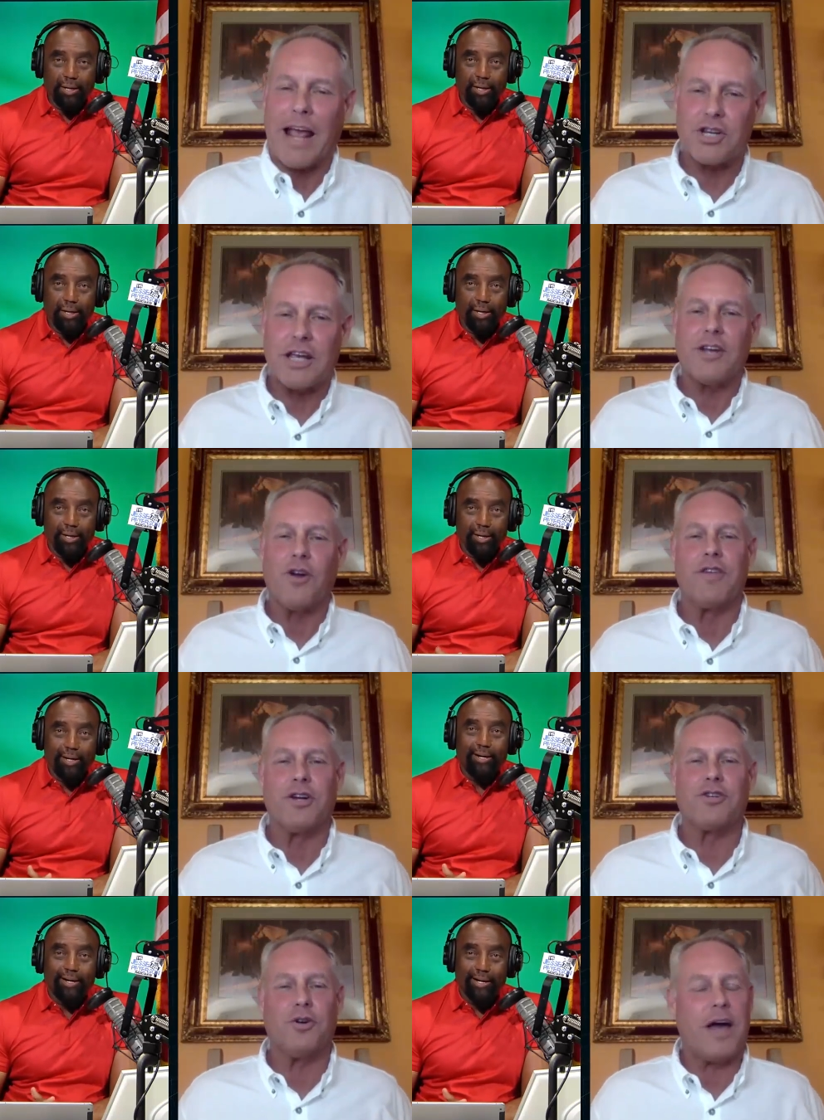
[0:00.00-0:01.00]
Speaker 1: in black skin
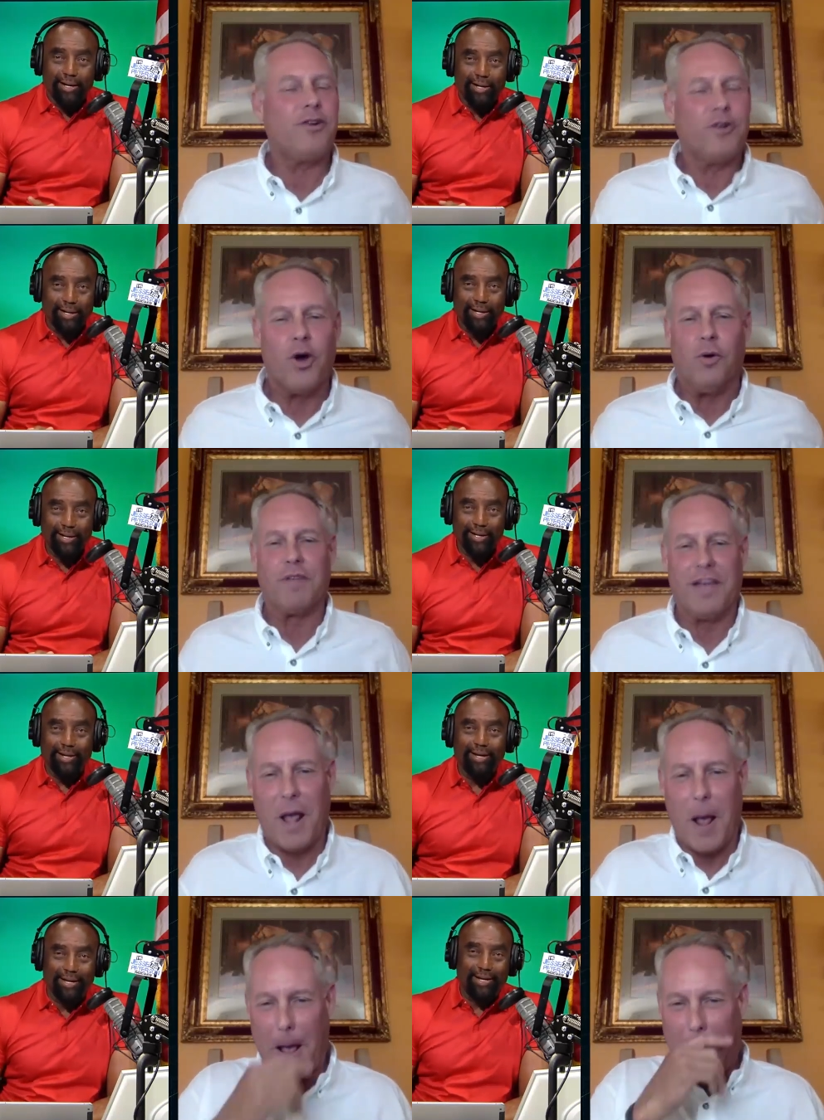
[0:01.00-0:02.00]
over there, too. I don't
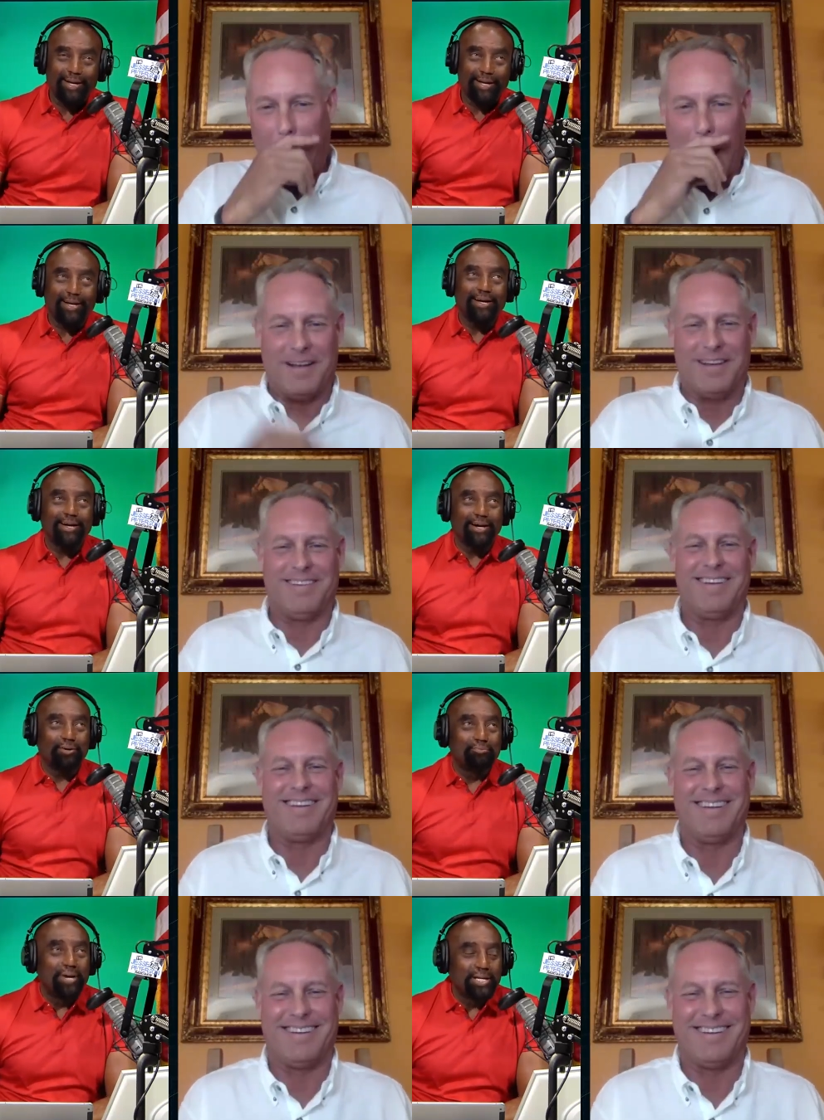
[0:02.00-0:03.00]
know.
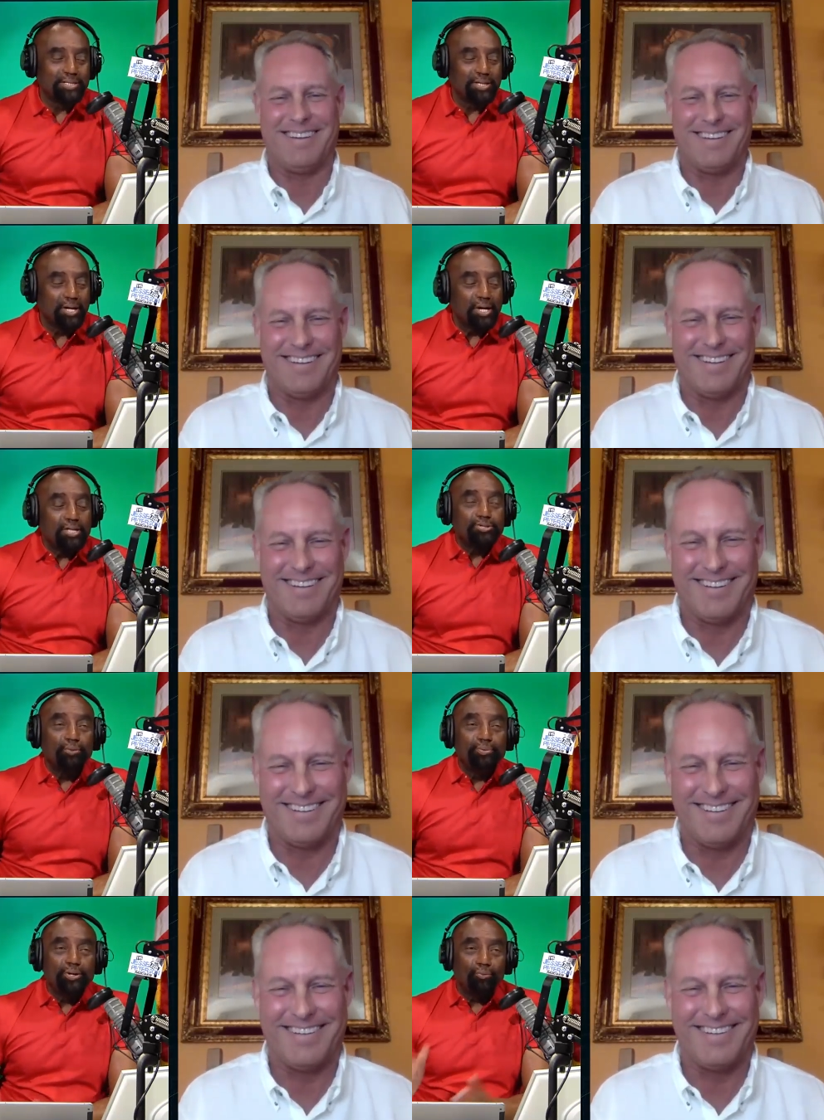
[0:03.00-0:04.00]
Speaker 2: Amazing.
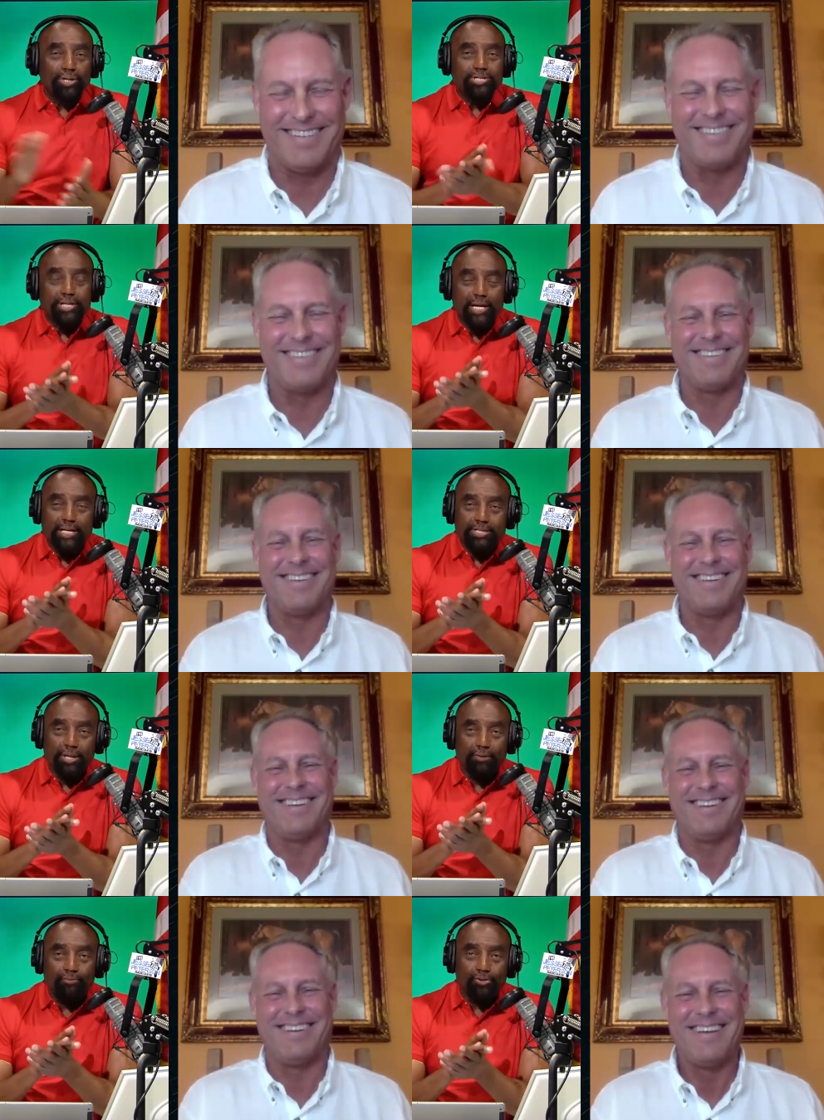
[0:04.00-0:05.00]
So, Bill, once again,
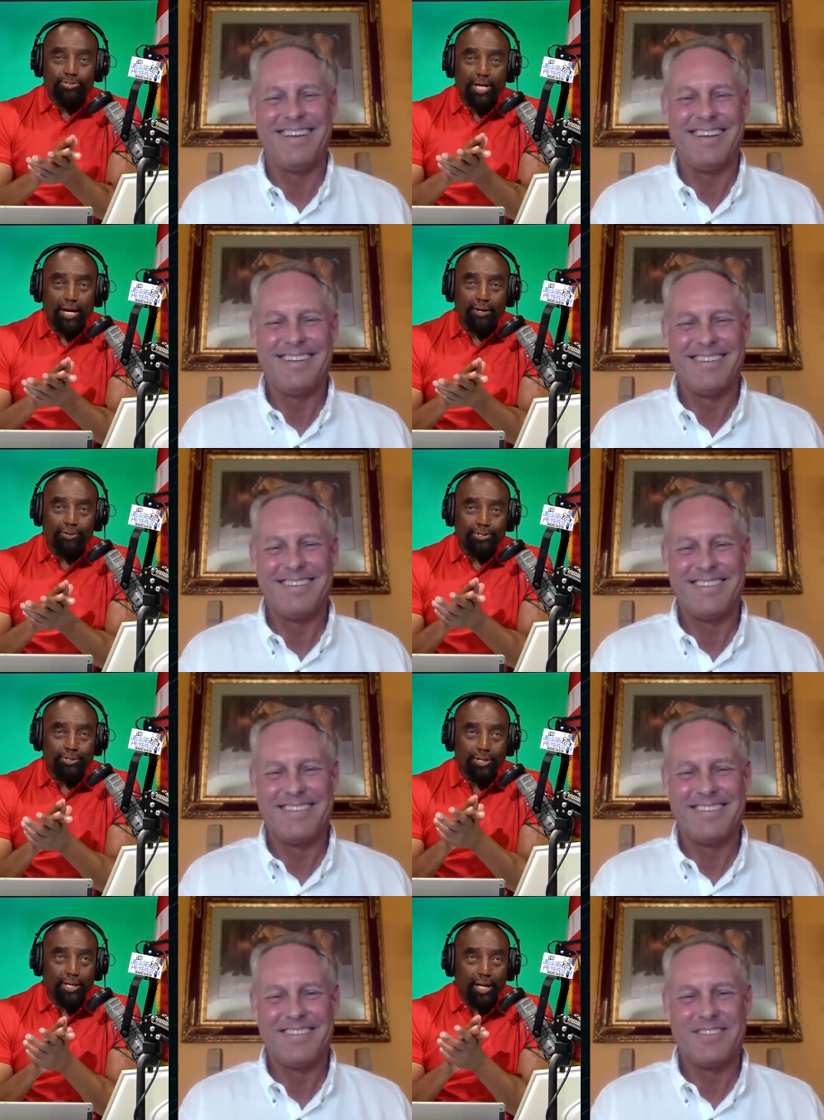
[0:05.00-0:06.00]
tell the folks how
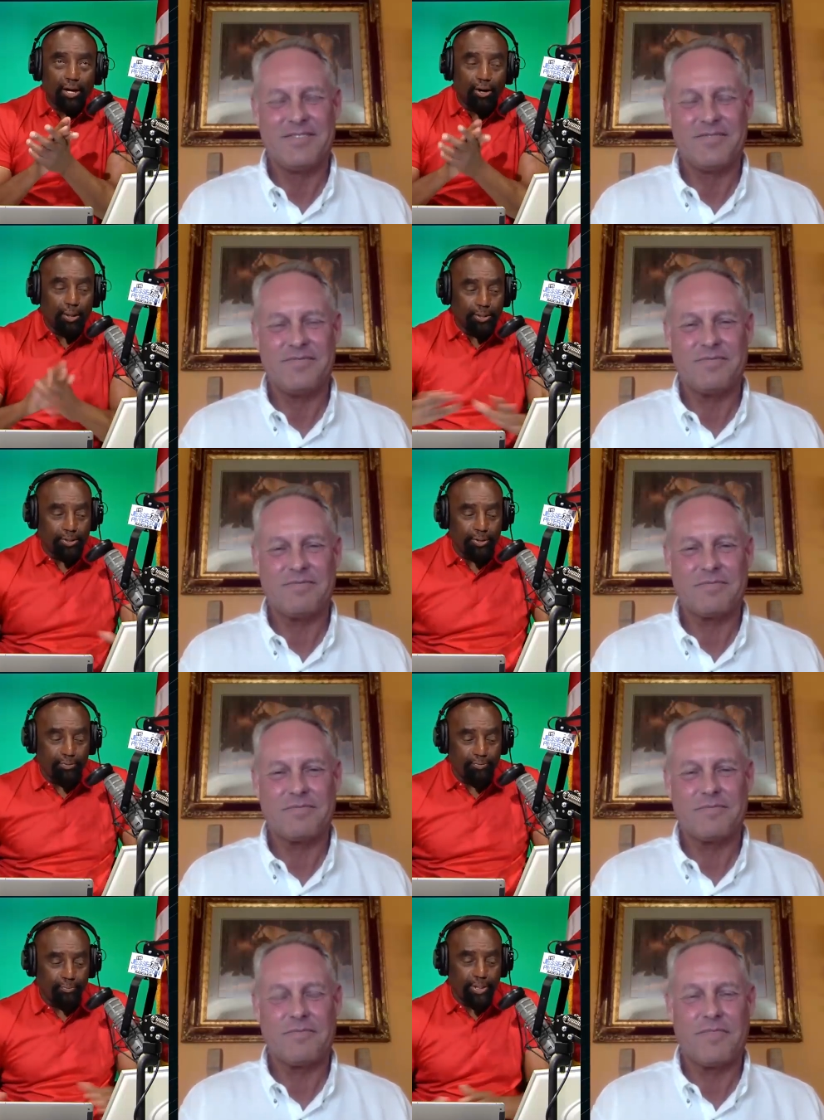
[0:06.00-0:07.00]
to get all of
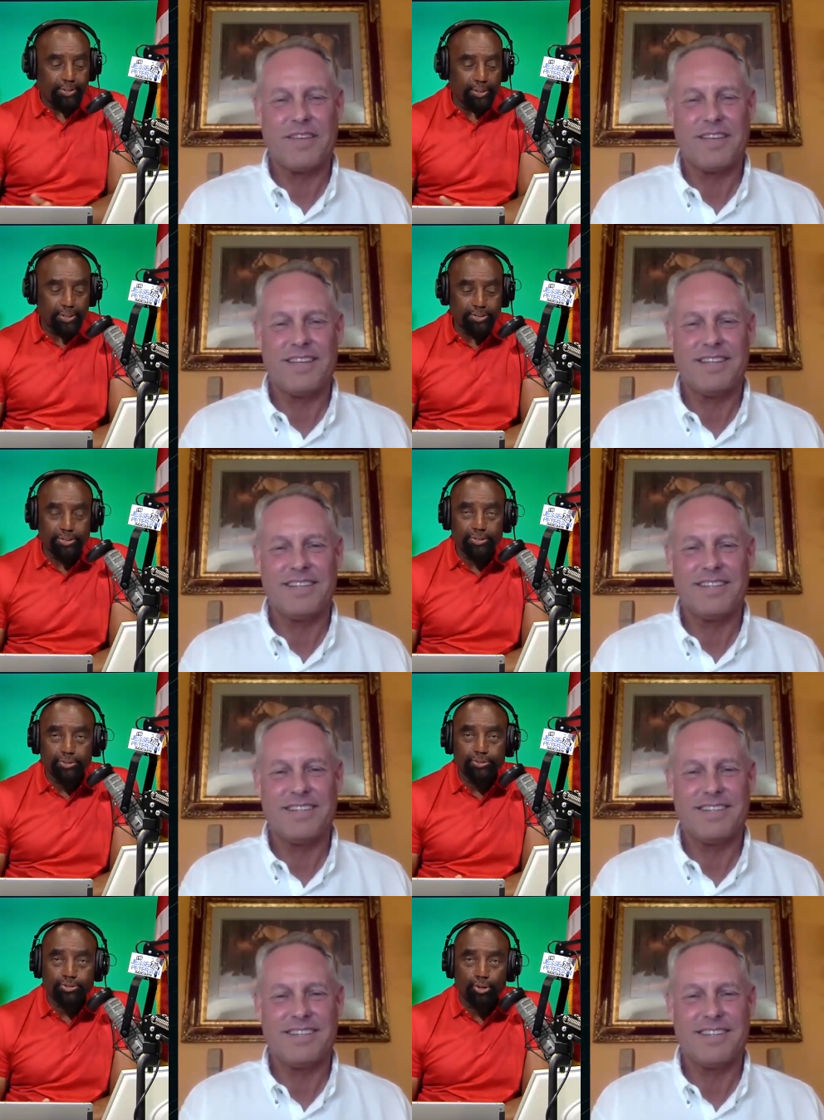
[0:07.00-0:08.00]
your information, listen
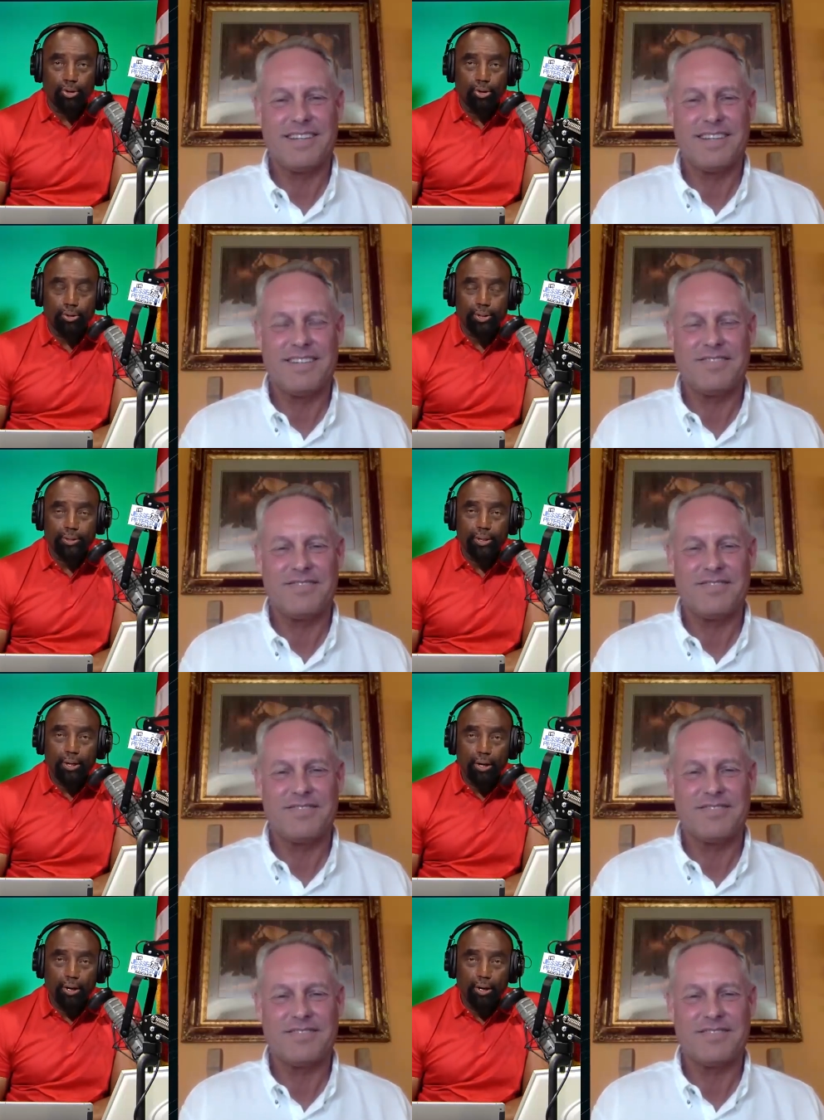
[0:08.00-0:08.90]
to your show, and